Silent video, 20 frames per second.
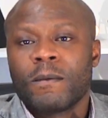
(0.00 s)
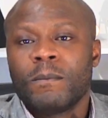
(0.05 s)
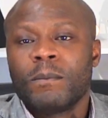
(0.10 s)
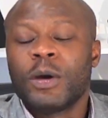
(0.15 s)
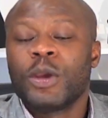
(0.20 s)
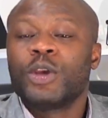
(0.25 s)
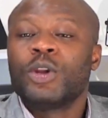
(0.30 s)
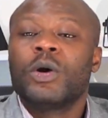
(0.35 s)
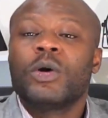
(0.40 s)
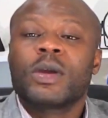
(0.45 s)

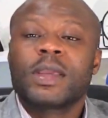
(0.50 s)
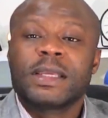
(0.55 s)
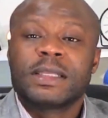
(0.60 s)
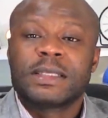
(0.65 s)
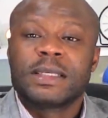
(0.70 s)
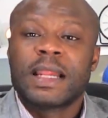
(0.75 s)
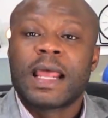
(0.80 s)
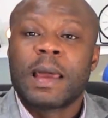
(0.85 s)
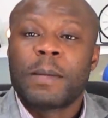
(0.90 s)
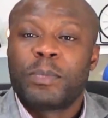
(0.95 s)
But you don't get
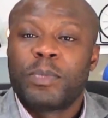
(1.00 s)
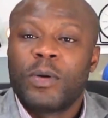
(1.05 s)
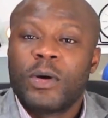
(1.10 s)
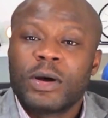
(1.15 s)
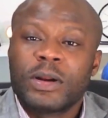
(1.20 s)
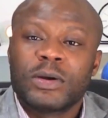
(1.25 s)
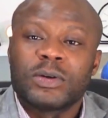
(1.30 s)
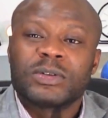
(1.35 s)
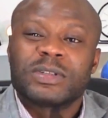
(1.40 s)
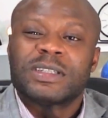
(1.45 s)
to that
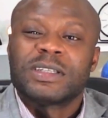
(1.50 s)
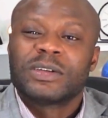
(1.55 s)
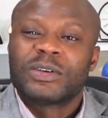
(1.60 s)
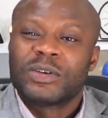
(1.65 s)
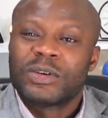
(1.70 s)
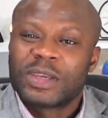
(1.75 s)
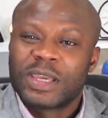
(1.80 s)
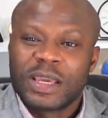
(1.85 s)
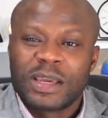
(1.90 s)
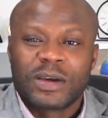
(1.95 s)
point until
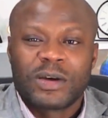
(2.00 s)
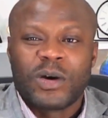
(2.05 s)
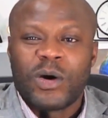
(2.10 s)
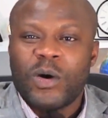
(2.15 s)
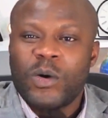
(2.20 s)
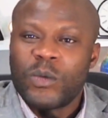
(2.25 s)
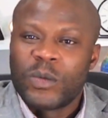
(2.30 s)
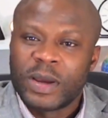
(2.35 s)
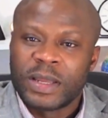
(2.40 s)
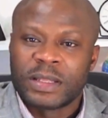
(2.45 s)
you get
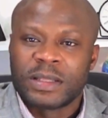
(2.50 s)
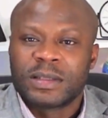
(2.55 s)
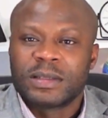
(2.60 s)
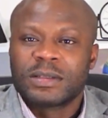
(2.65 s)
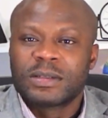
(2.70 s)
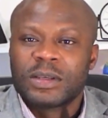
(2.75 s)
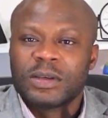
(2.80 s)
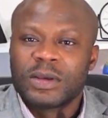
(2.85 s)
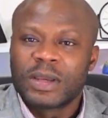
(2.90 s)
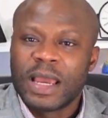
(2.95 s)
going.
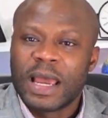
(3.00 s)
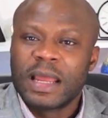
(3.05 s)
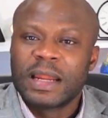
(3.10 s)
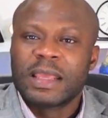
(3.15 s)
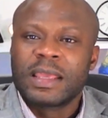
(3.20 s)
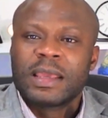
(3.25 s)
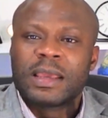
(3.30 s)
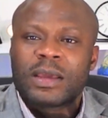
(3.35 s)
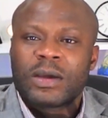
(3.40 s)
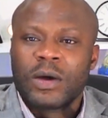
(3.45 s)
So you got
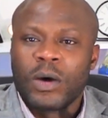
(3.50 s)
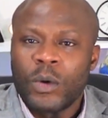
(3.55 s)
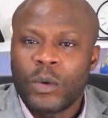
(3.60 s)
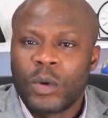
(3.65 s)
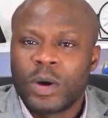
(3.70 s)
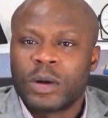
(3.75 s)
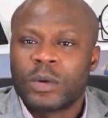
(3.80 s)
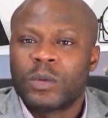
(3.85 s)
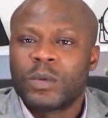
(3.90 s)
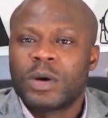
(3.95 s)
to get
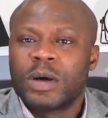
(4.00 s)
going.